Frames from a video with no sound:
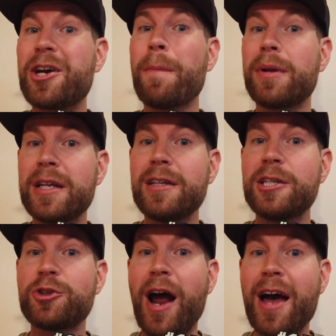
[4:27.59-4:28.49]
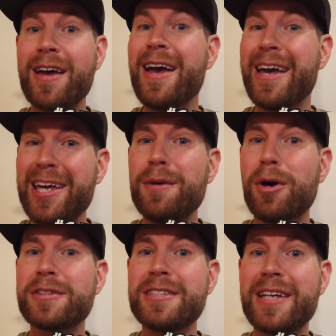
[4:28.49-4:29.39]
completely dry in a
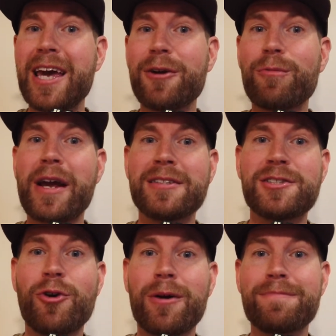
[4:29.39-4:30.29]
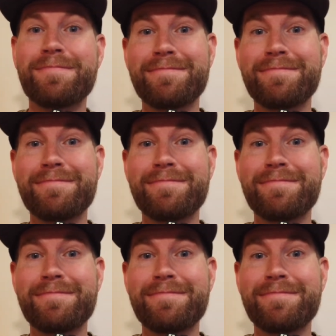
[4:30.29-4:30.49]
multi-day rainstorm.